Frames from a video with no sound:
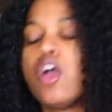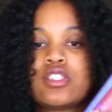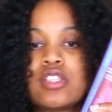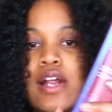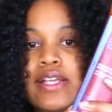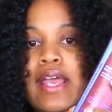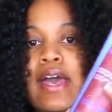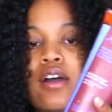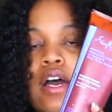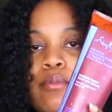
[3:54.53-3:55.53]
Starting
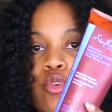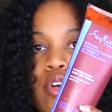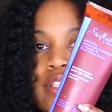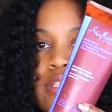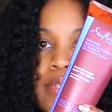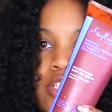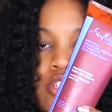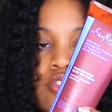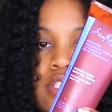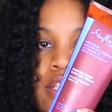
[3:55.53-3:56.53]
out, I'm going to be
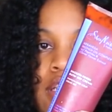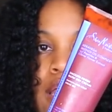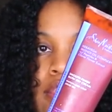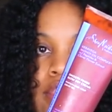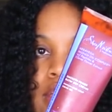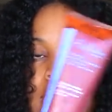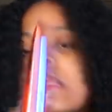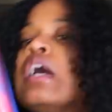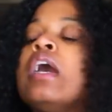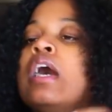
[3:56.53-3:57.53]
using this
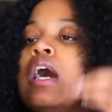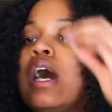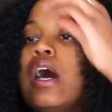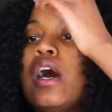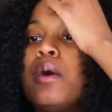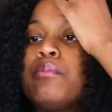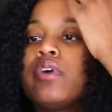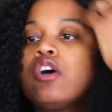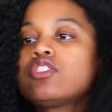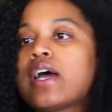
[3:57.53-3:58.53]
um,
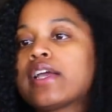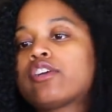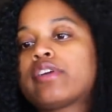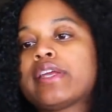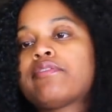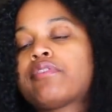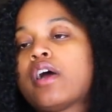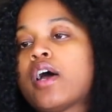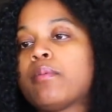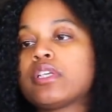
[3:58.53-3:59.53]
blow dry cream
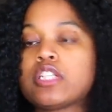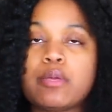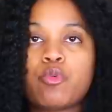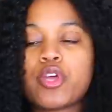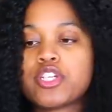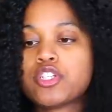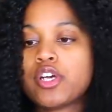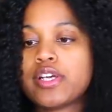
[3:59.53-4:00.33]
from Shea Moisture.